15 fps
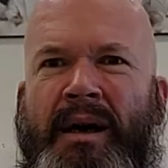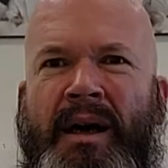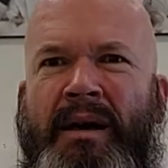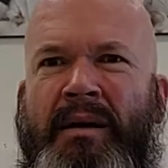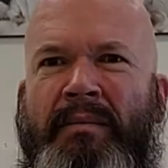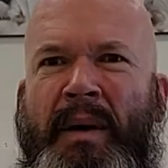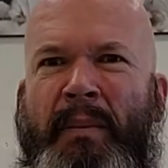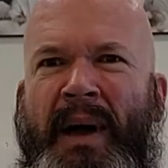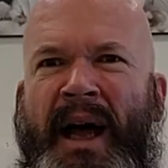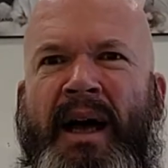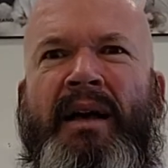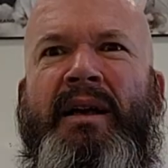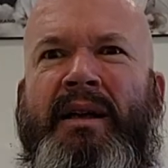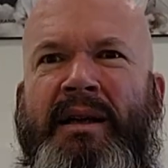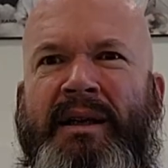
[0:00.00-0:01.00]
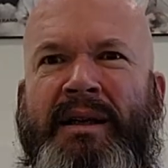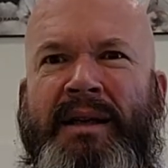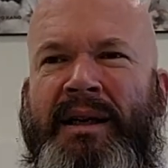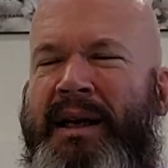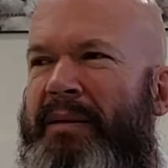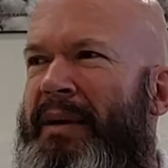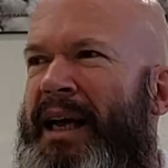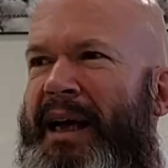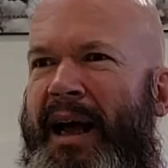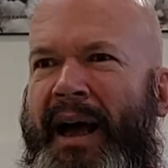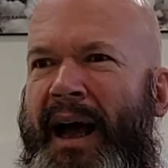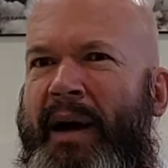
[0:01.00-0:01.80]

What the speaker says: I hurt my back. And I'm like,